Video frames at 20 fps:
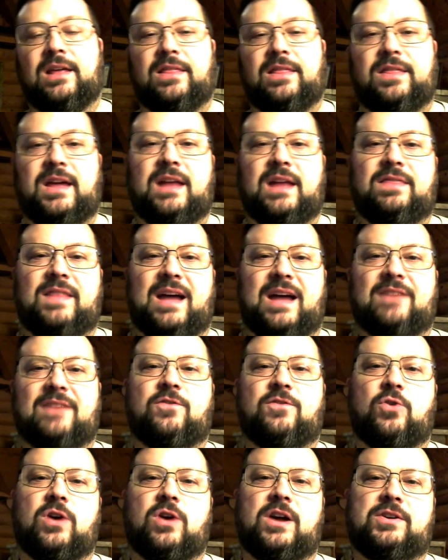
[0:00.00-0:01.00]
then that
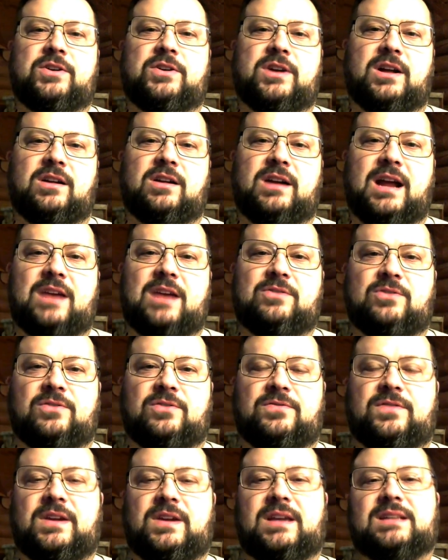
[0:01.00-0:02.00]
$400 annual
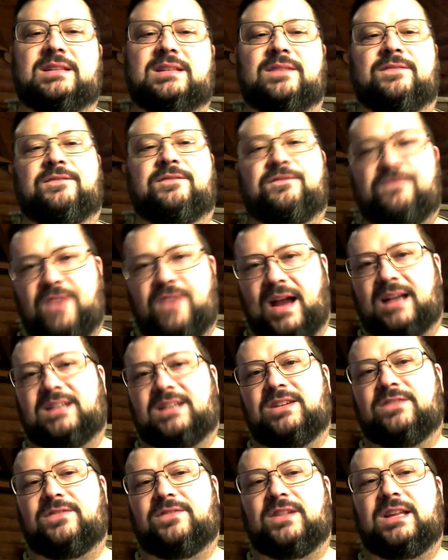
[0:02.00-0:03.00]
fee is
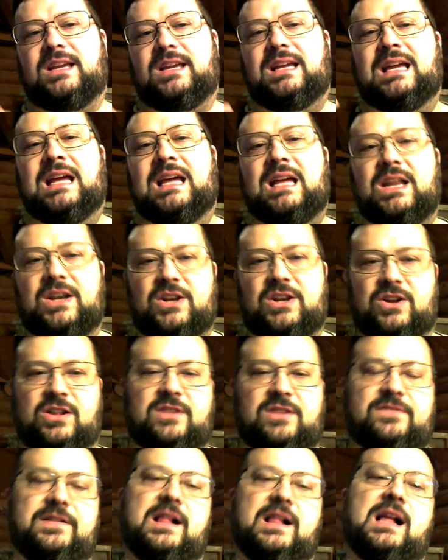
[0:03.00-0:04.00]
effectively
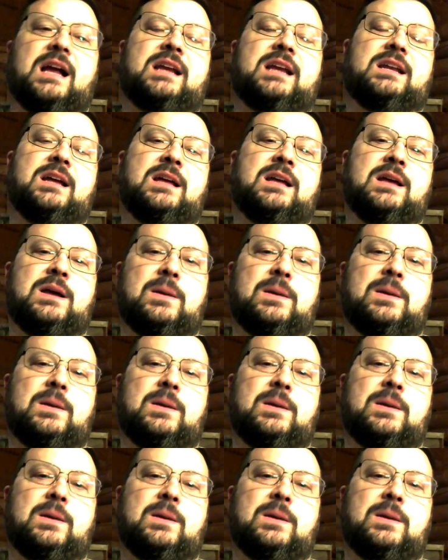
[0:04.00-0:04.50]
nullified.